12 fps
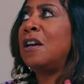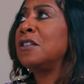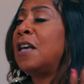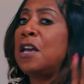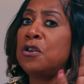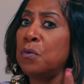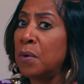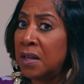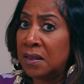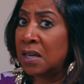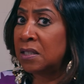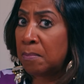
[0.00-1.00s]
years. And you really
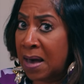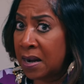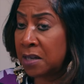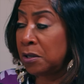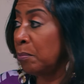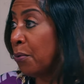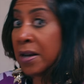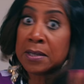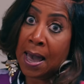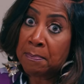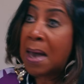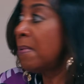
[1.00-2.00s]
think somebody is impressed.
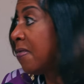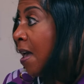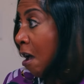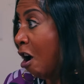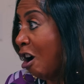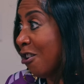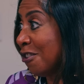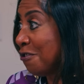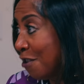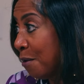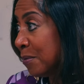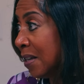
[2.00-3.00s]
And maybe they are. You
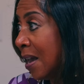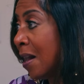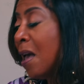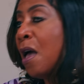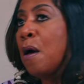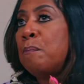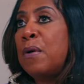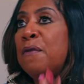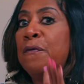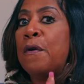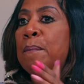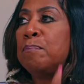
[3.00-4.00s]
know what I'm saying? But
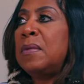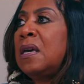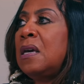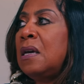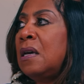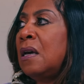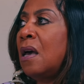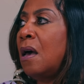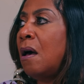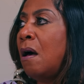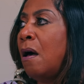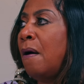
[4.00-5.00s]
for me,
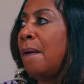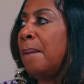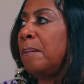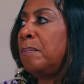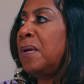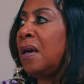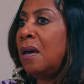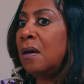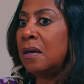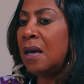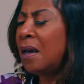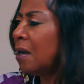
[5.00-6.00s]
being
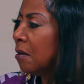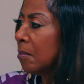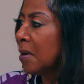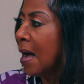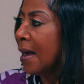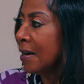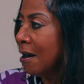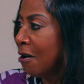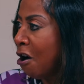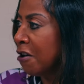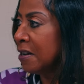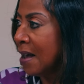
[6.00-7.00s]
a kingdom
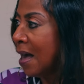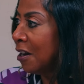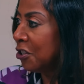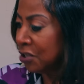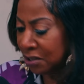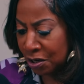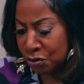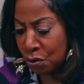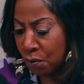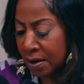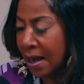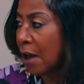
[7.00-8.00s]
cardiologist and
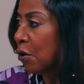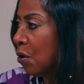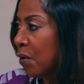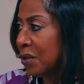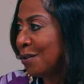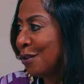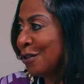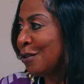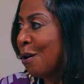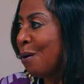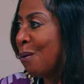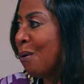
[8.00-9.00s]
knowing how to go into the
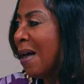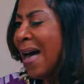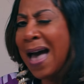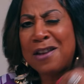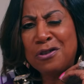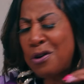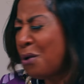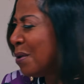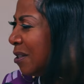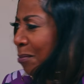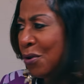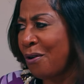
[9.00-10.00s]
soul, I know
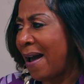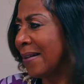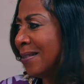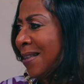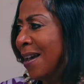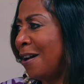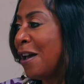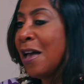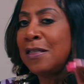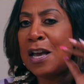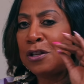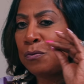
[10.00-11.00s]
there's some cracks there
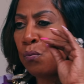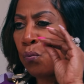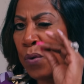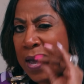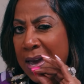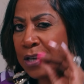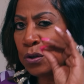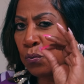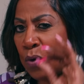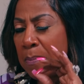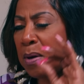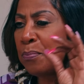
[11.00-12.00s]
that we as
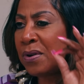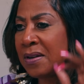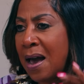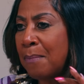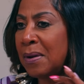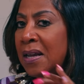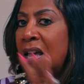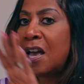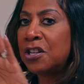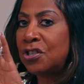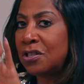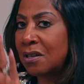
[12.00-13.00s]
women predominantly
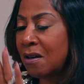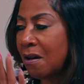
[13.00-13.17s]
just